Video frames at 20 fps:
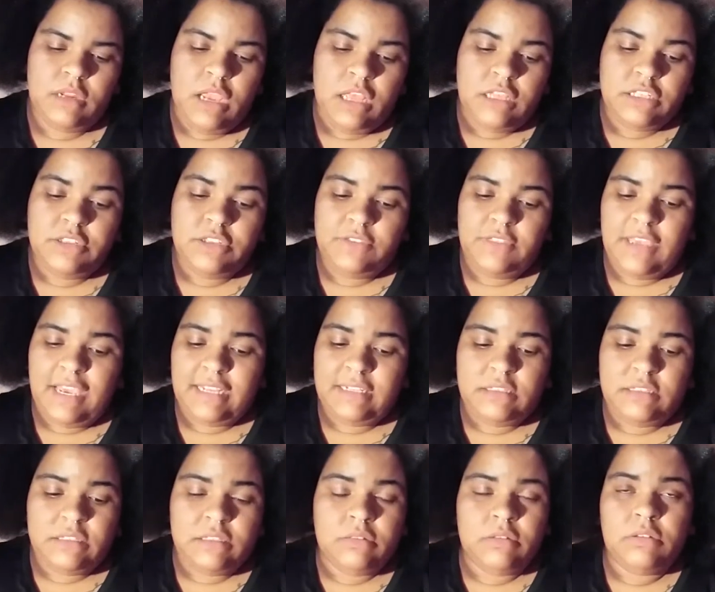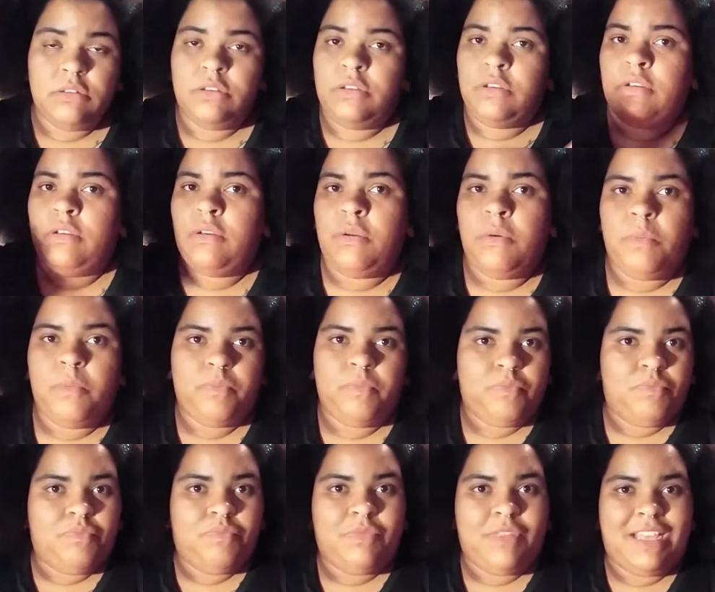So that's
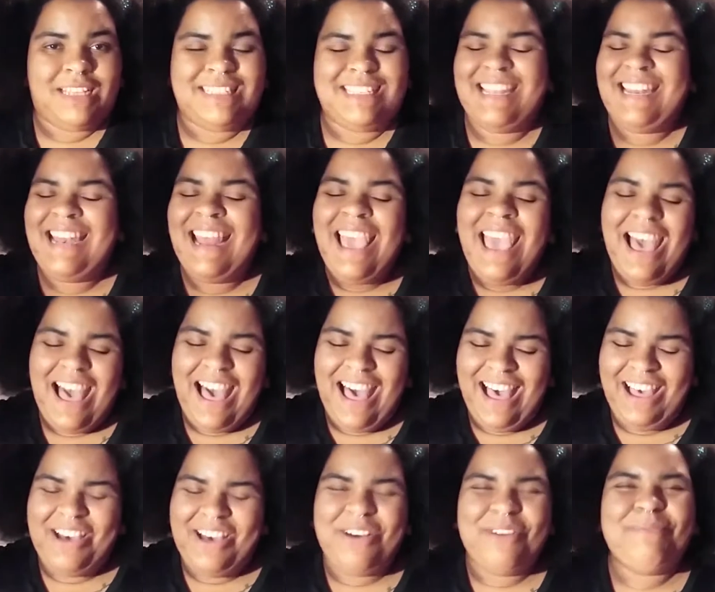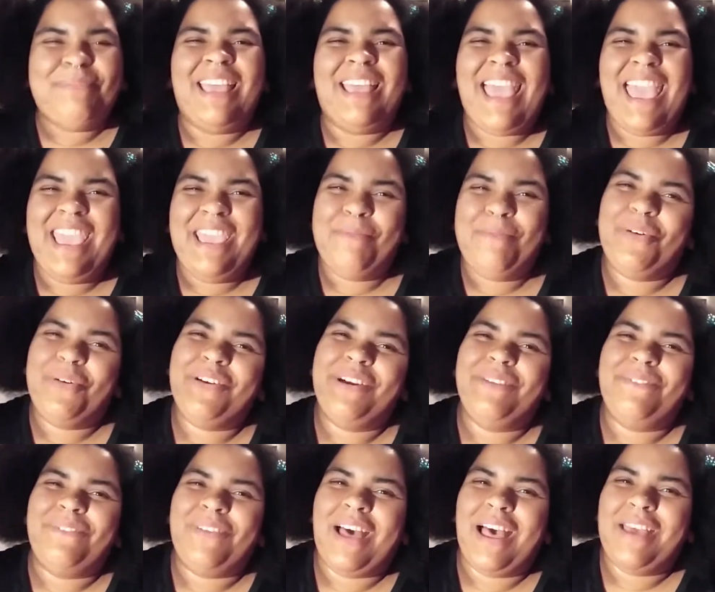it.
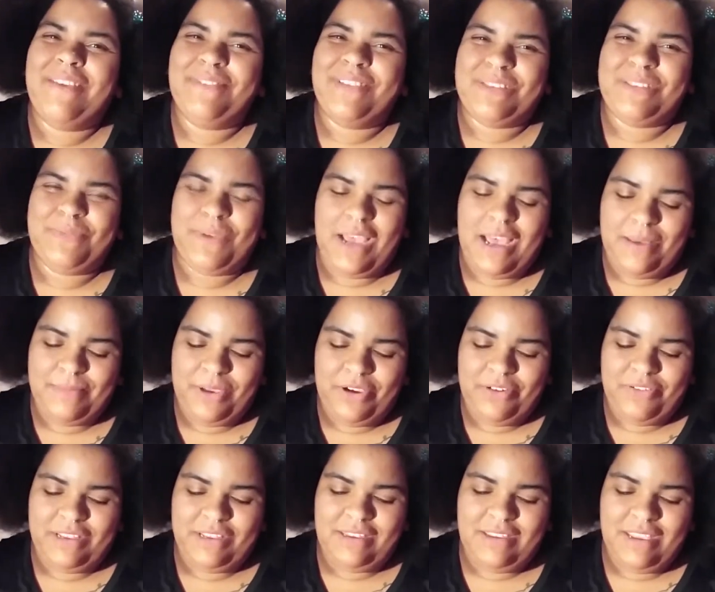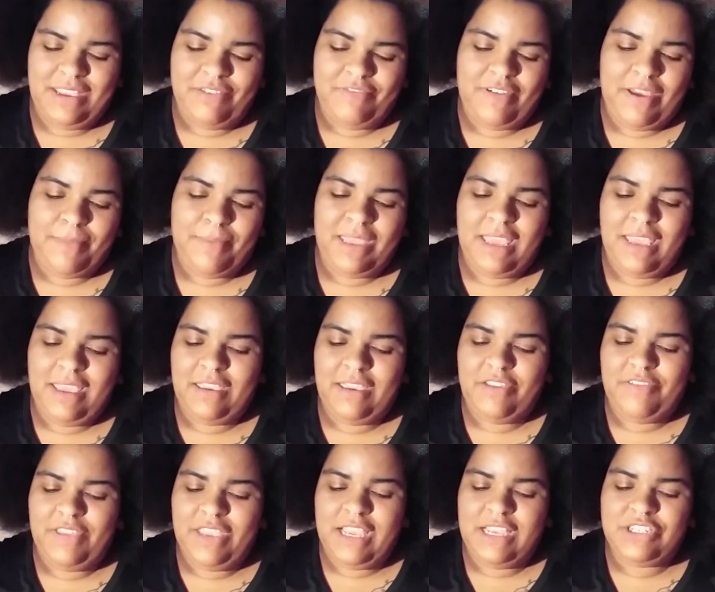8.5 is what I'm going to give Rabid Kitten
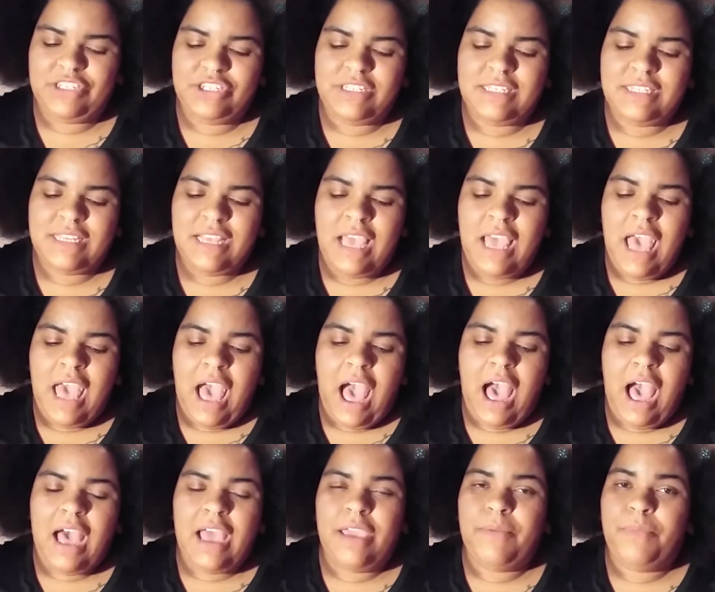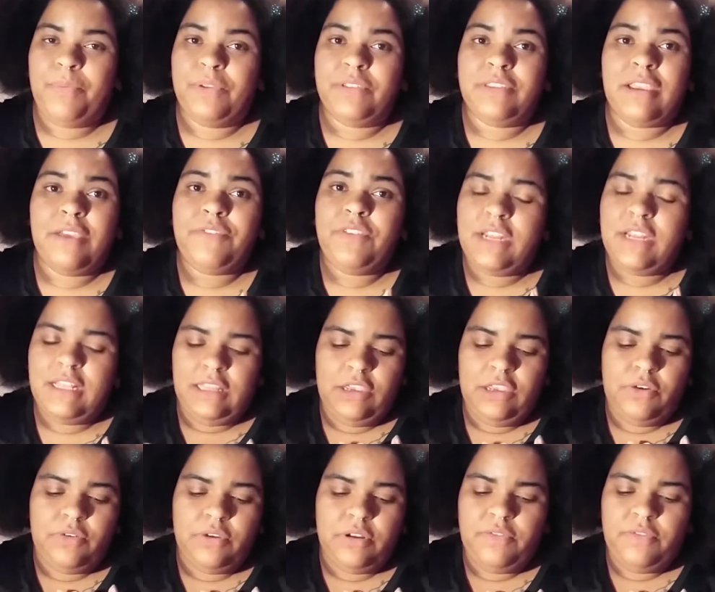Creations. I will definitely
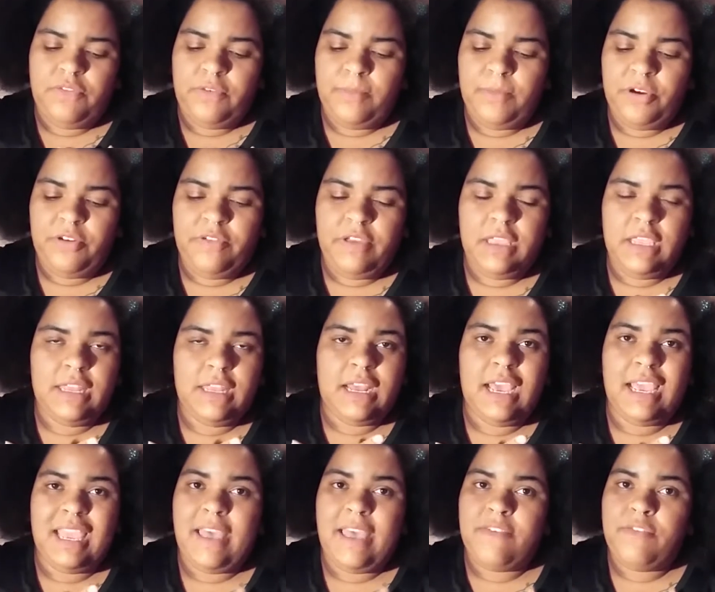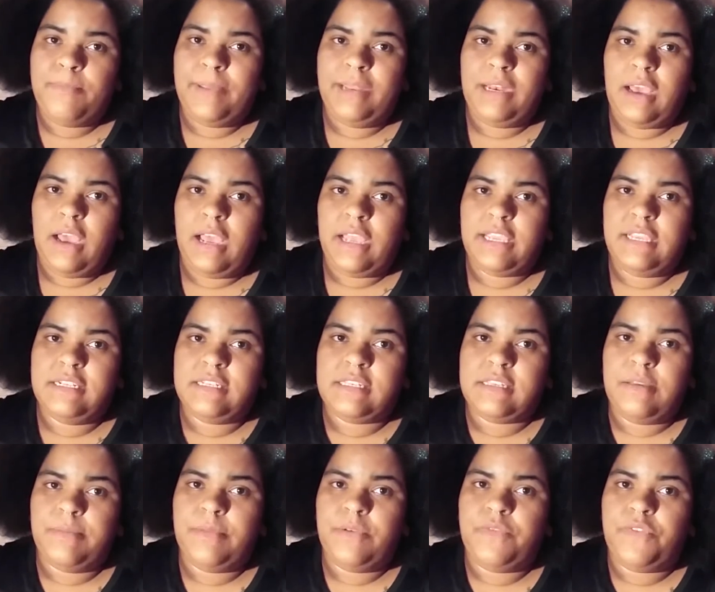order from her again. I have been eyeing
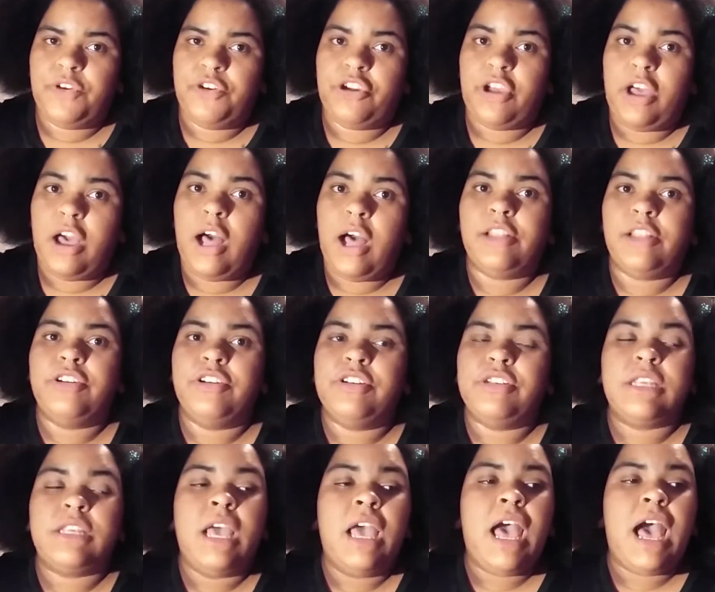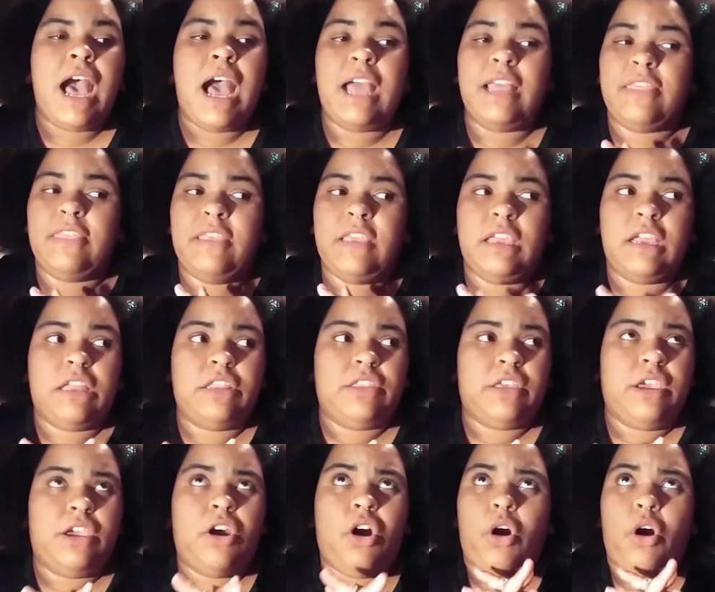some of her collars. I think
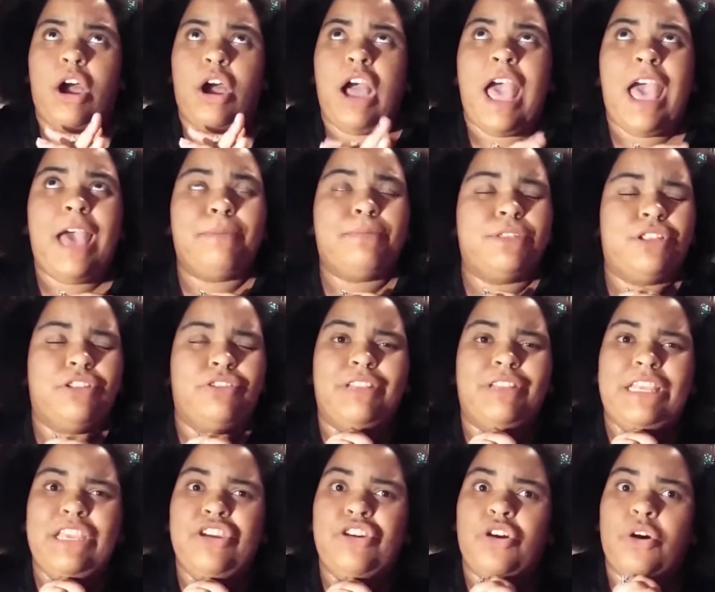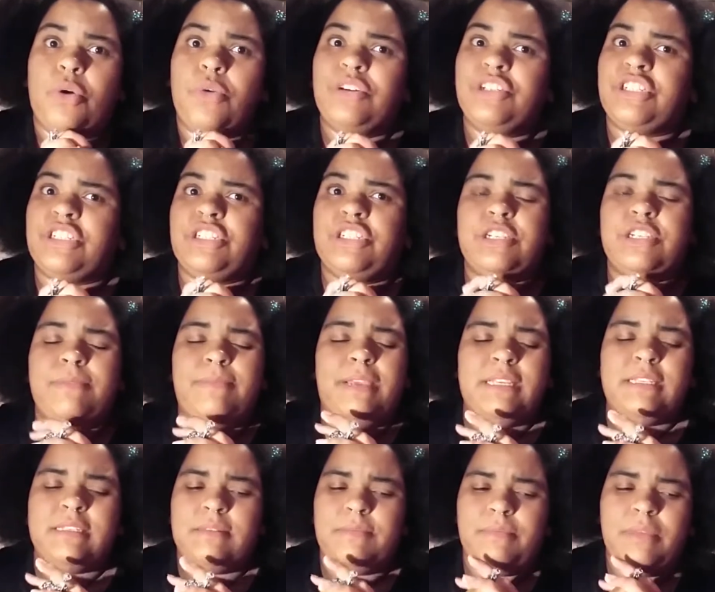they are absolutely gorgeous. She
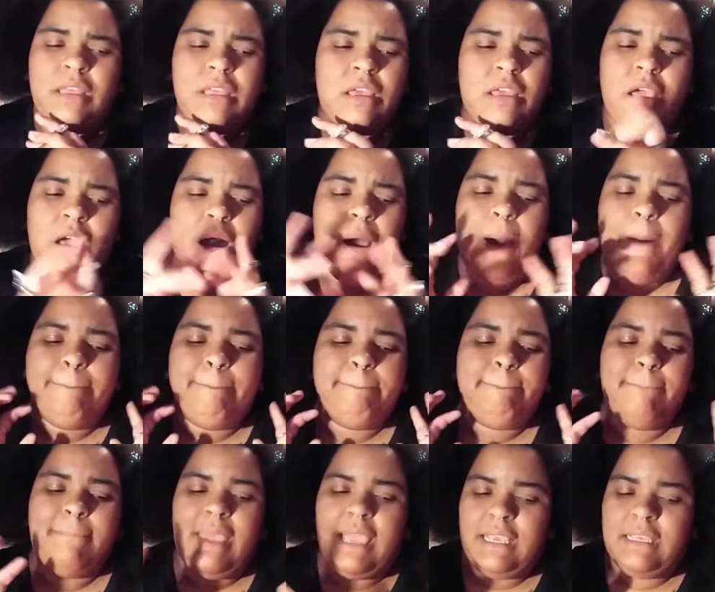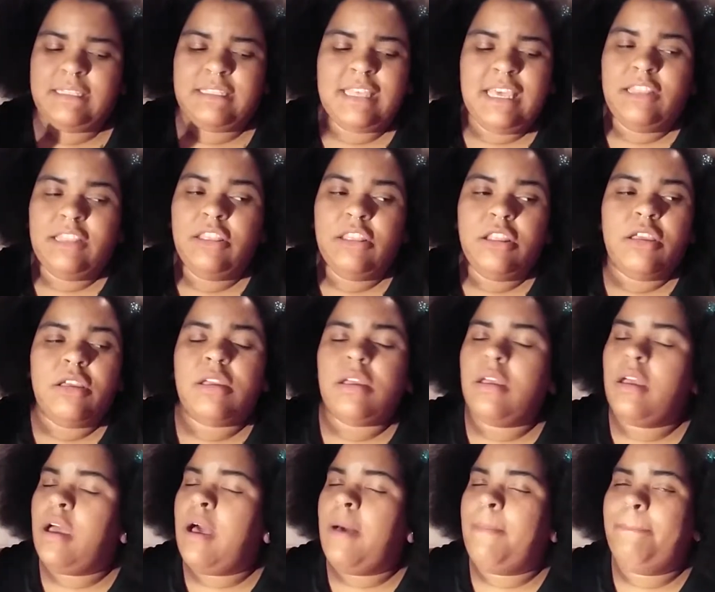makes them amazing. They look
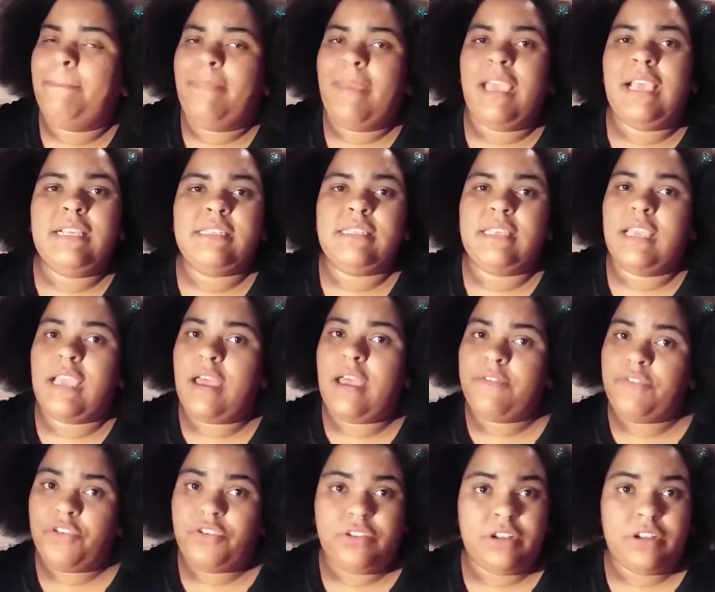amazing. I've heard